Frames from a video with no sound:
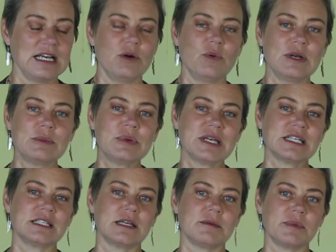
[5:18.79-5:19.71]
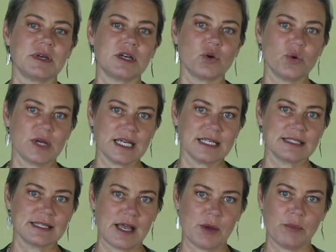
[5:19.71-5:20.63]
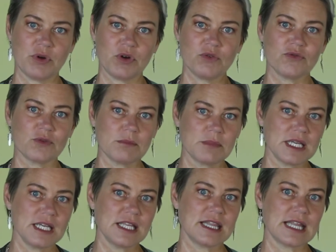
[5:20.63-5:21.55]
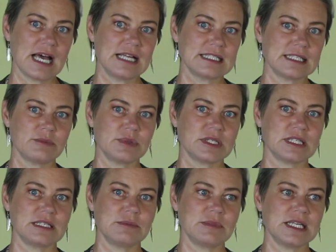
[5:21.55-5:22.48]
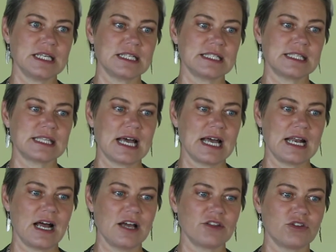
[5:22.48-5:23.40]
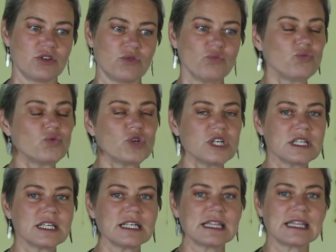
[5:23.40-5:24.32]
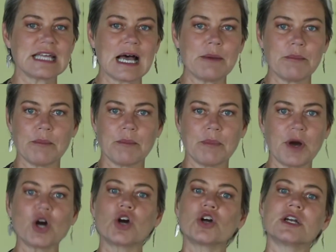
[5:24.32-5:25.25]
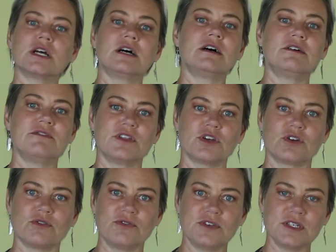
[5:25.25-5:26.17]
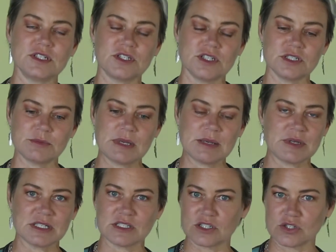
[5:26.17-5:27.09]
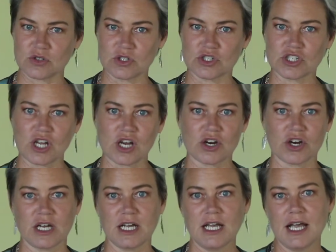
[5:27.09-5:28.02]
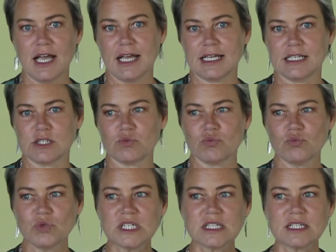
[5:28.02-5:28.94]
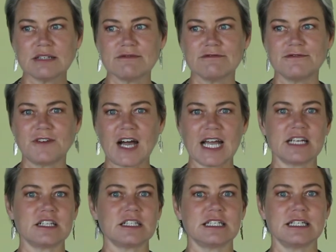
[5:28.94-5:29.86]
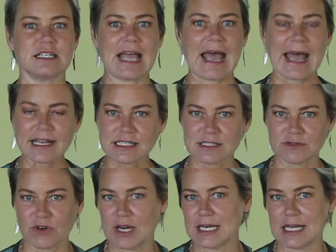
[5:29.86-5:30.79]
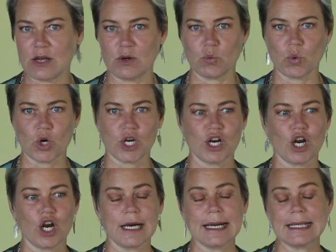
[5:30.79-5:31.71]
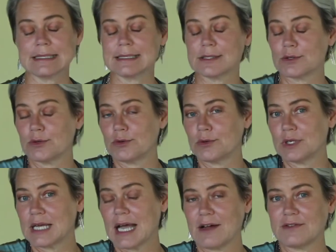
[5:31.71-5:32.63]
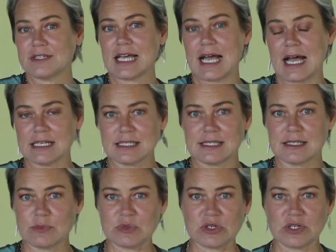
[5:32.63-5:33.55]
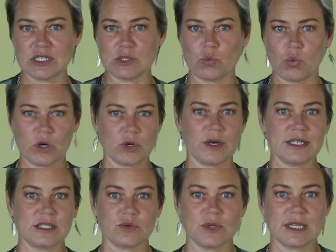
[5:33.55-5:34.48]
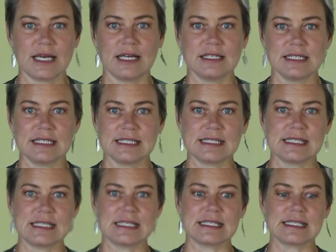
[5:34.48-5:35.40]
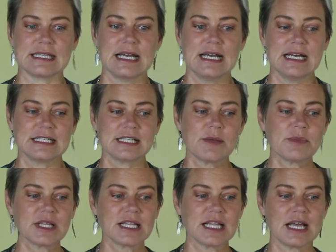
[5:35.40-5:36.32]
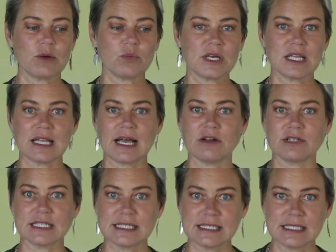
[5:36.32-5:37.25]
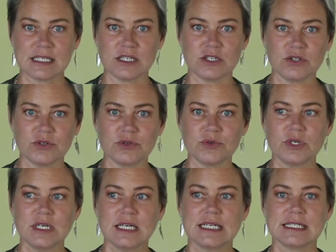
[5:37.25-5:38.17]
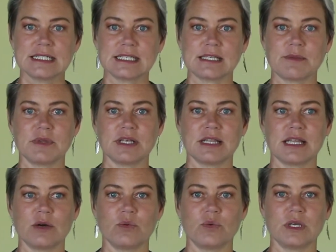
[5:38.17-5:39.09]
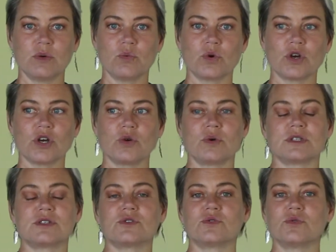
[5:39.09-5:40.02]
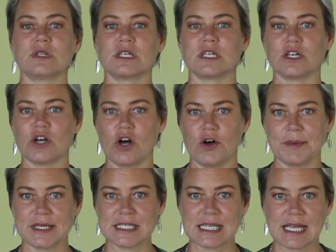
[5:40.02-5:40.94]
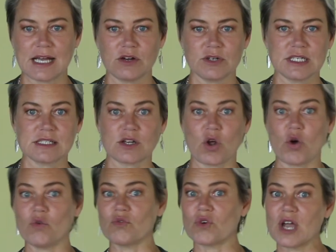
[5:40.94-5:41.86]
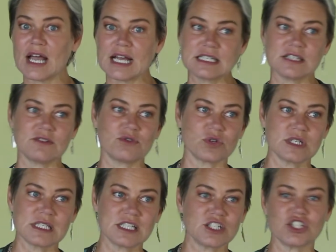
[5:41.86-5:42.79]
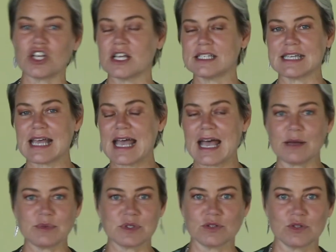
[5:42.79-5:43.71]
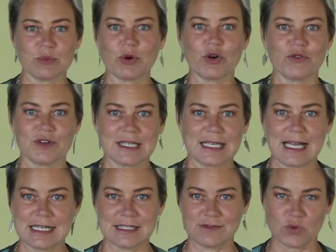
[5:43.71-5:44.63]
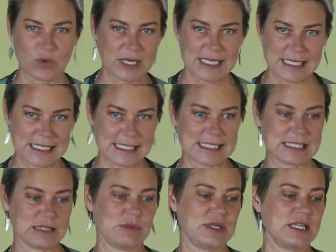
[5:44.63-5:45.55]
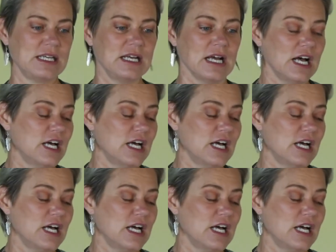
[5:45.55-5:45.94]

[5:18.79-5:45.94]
When it picks up a quick tempo, for me, that typically means that either they're really, that part of their field, maybe it's a certain chakra, is really vitally active right now and working hard. And so you have to ask the spirits, what do I do with that? Is this something that we allow to continue? Is this something that we work with soothing and calming down? Is it overactive, or is it just absolutely perfectly active the way it needs to be?